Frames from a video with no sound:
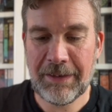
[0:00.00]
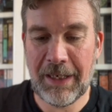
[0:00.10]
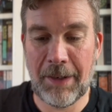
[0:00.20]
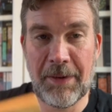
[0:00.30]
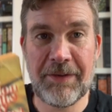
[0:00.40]

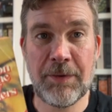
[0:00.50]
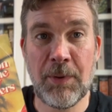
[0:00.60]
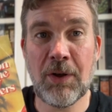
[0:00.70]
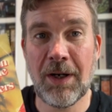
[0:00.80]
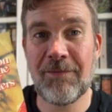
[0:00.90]
It's a
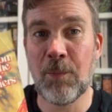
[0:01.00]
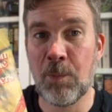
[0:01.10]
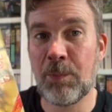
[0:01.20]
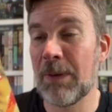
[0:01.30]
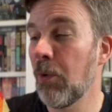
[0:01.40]
book
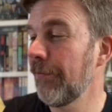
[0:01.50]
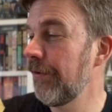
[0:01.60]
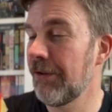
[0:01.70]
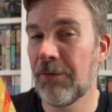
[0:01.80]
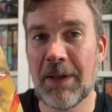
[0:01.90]
I've been
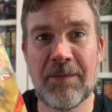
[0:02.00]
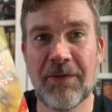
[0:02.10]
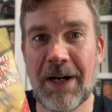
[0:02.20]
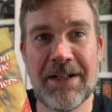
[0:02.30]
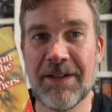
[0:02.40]
wanting to read
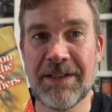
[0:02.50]
for ages.